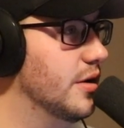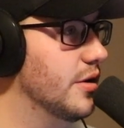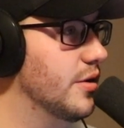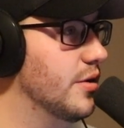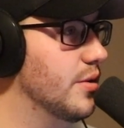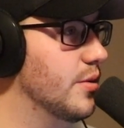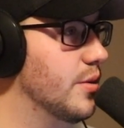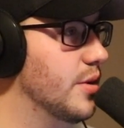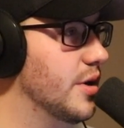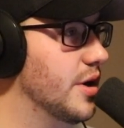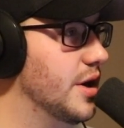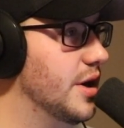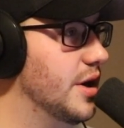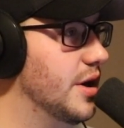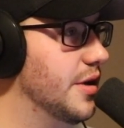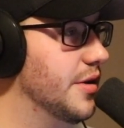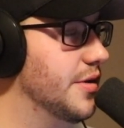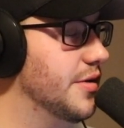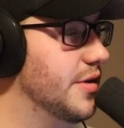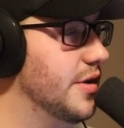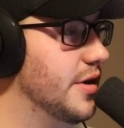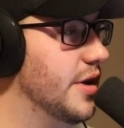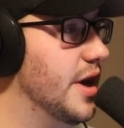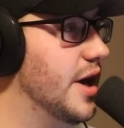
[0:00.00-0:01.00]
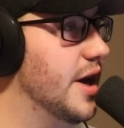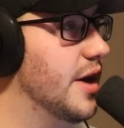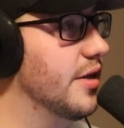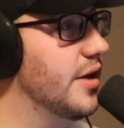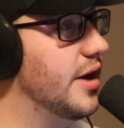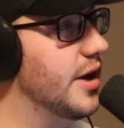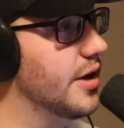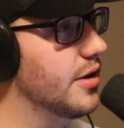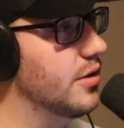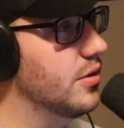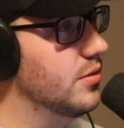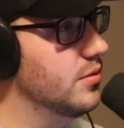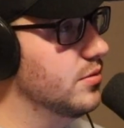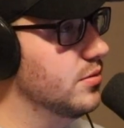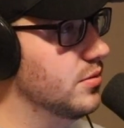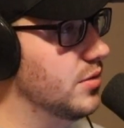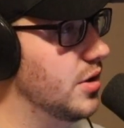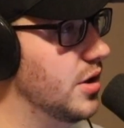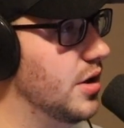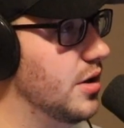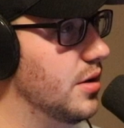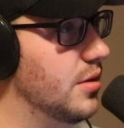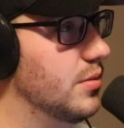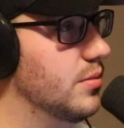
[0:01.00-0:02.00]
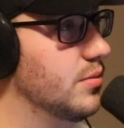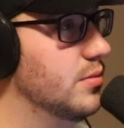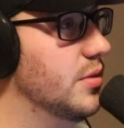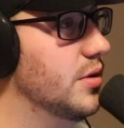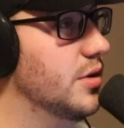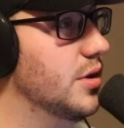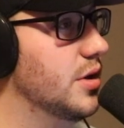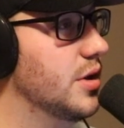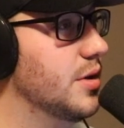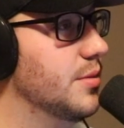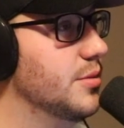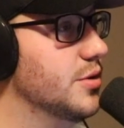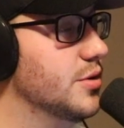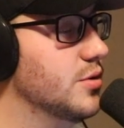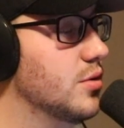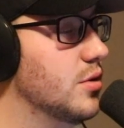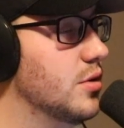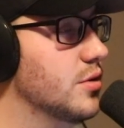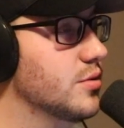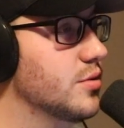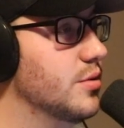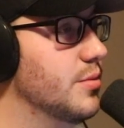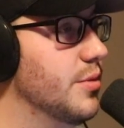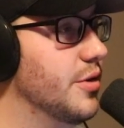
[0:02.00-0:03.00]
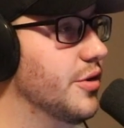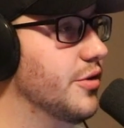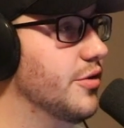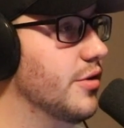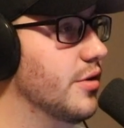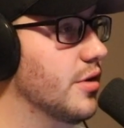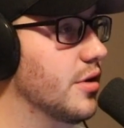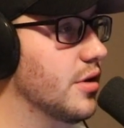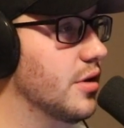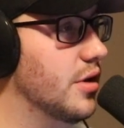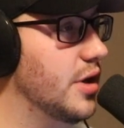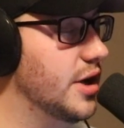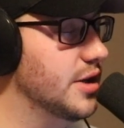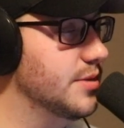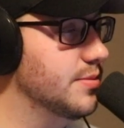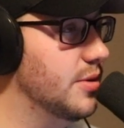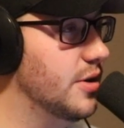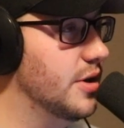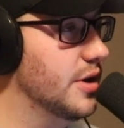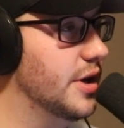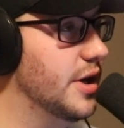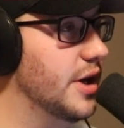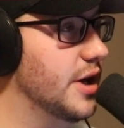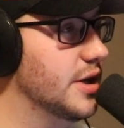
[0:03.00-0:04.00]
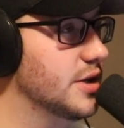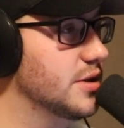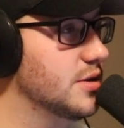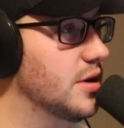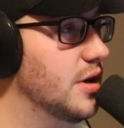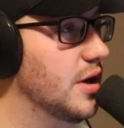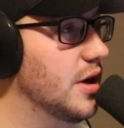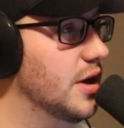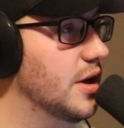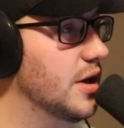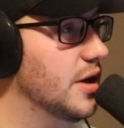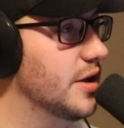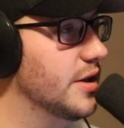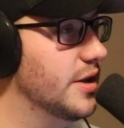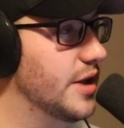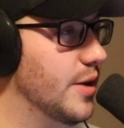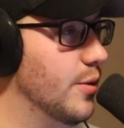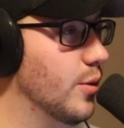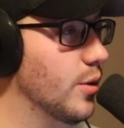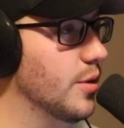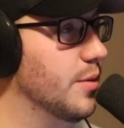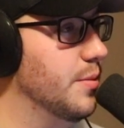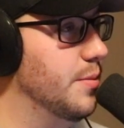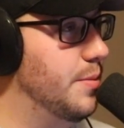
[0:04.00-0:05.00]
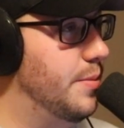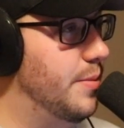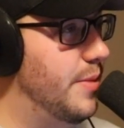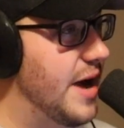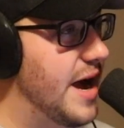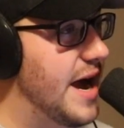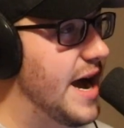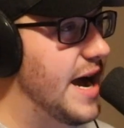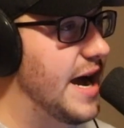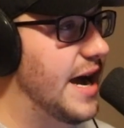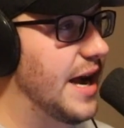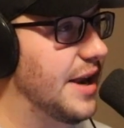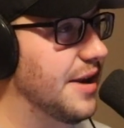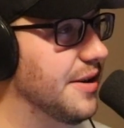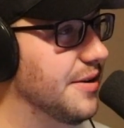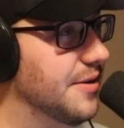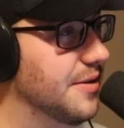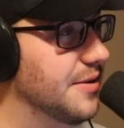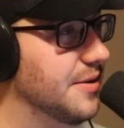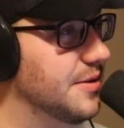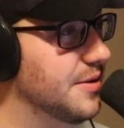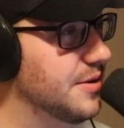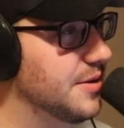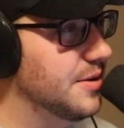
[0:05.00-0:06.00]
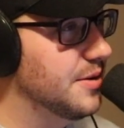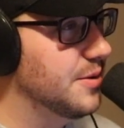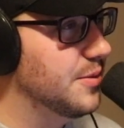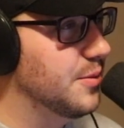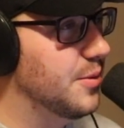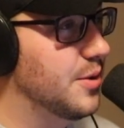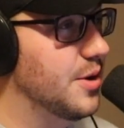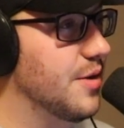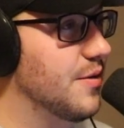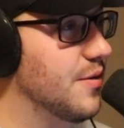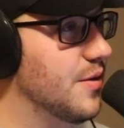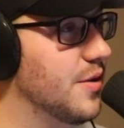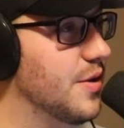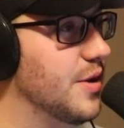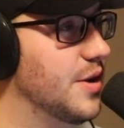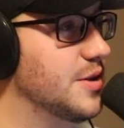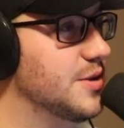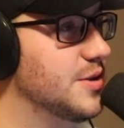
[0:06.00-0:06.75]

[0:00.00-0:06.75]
what it is today. And like Mr. Alstrom mentioned on the last podcast, they weren't bad whenever they